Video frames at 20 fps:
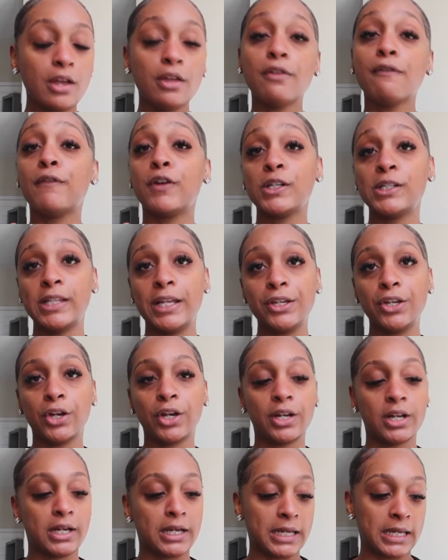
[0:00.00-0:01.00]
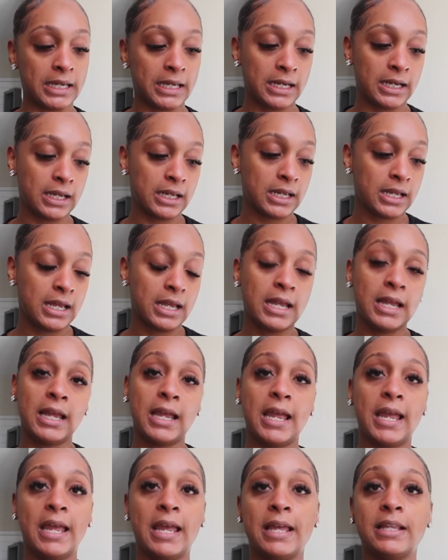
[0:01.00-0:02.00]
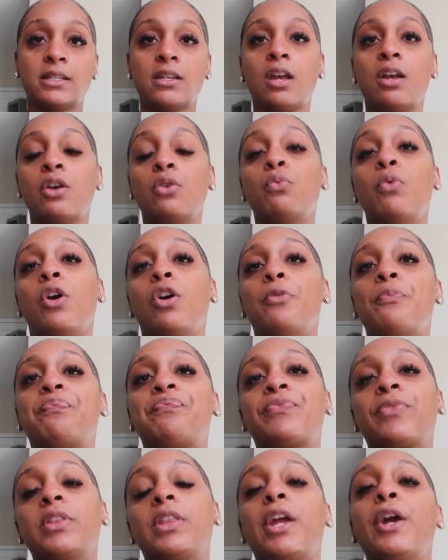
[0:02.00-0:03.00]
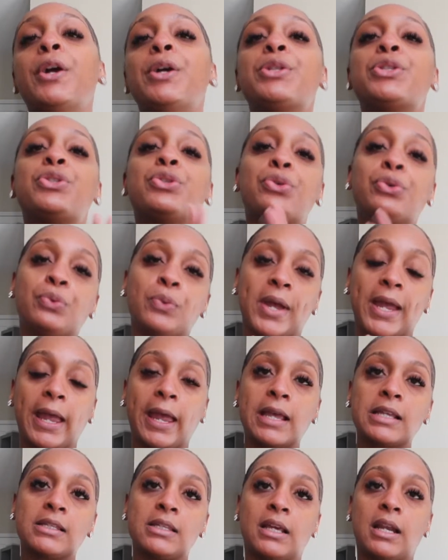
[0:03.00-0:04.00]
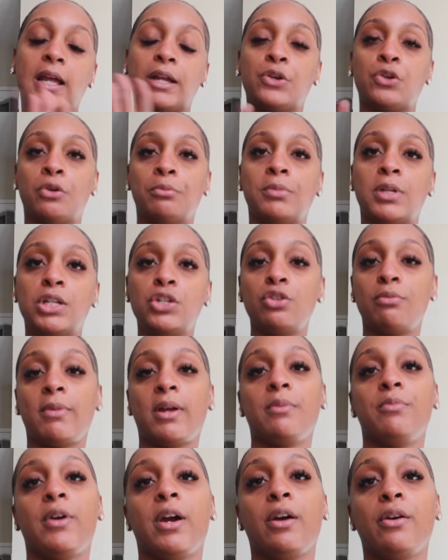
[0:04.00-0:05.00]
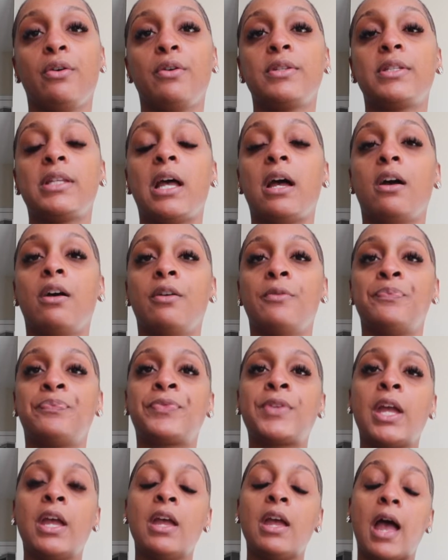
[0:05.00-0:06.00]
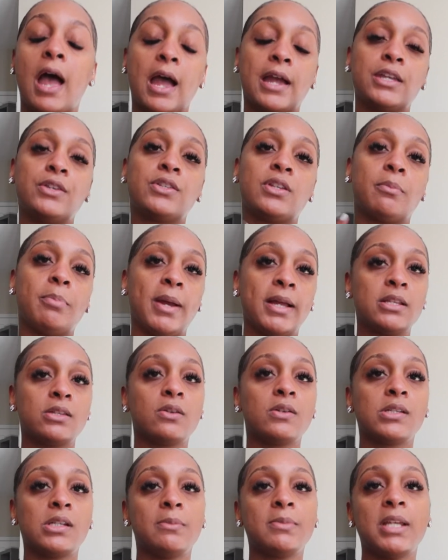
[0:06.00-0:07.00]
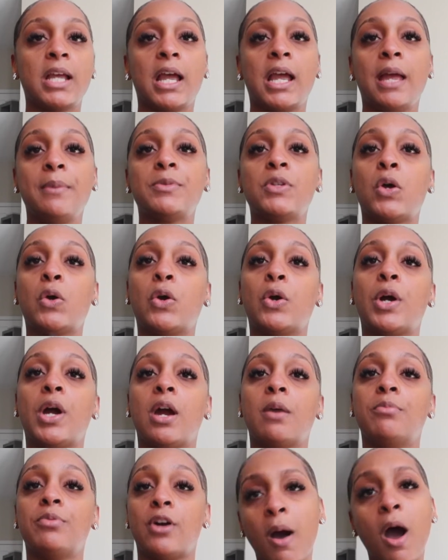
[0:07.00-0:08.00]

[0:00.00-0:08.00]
first thing you're gonna need is, well, there are two ways that I normally do my brows. I use a pencil sometimes or a brow